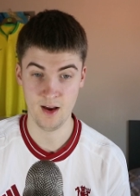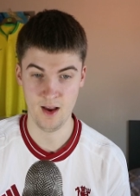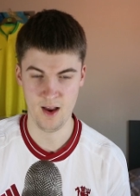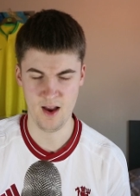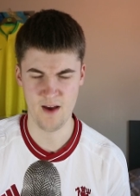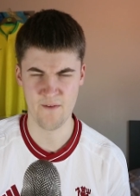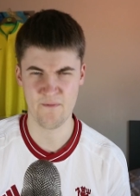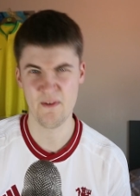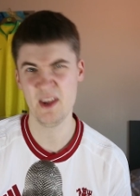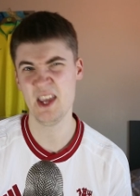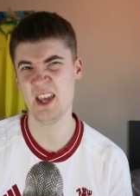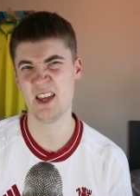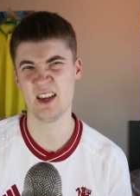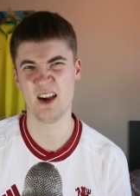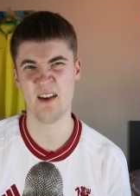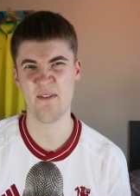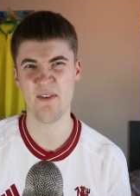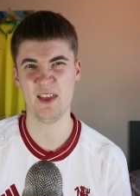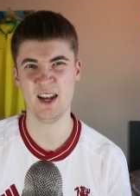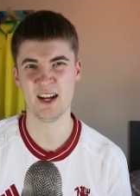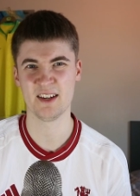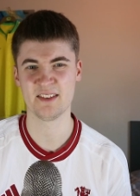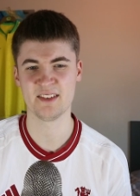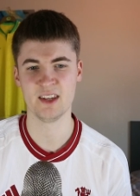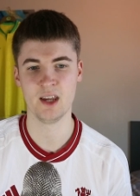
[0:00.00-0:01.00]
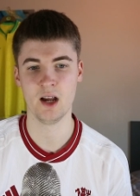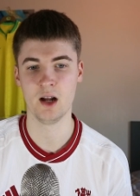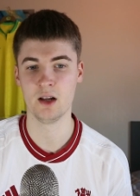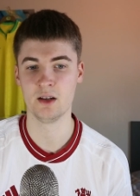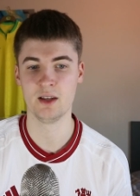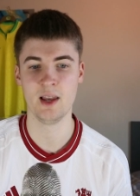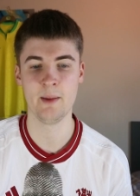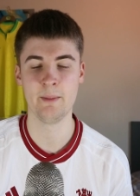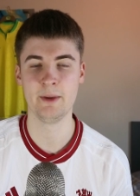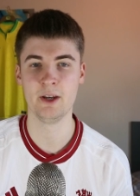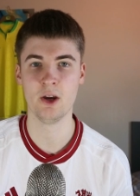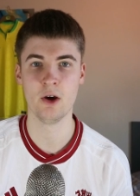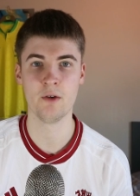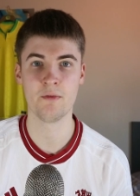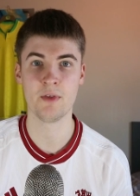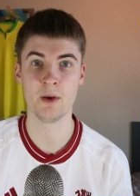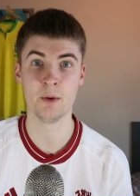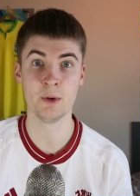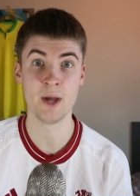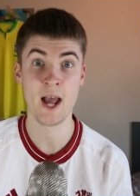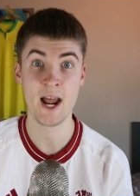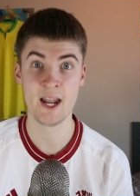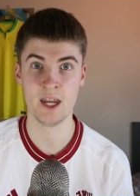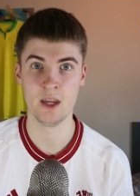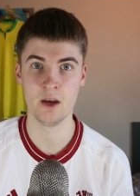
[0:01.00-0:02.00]
I think that's it. Let me know if
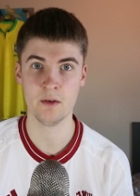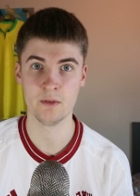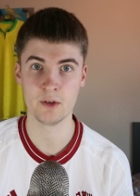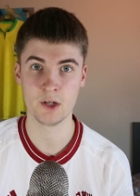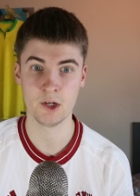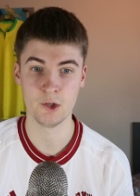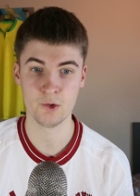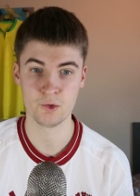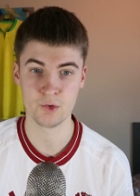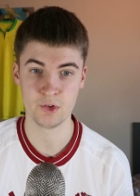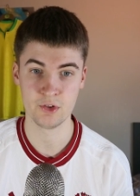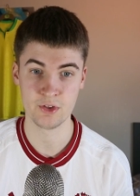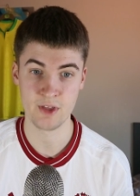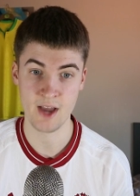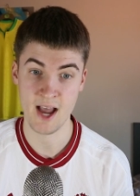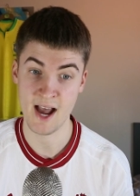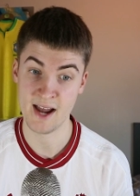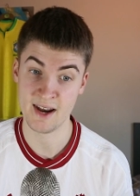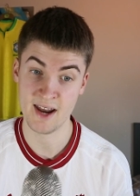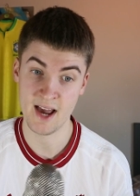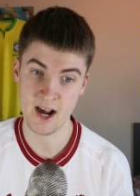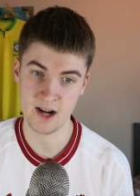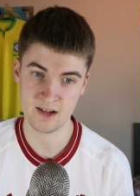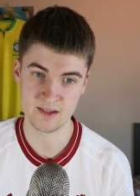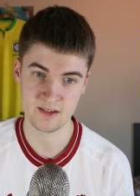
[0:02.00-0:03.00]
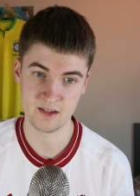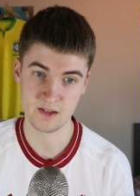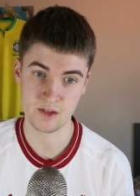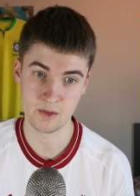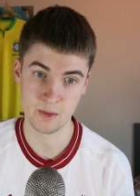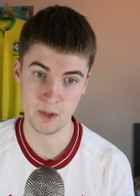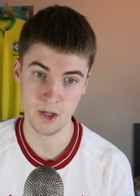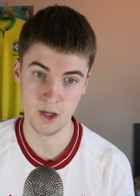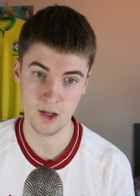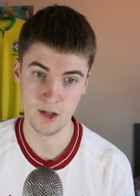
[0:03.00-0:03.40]
there were any other countries that had access to it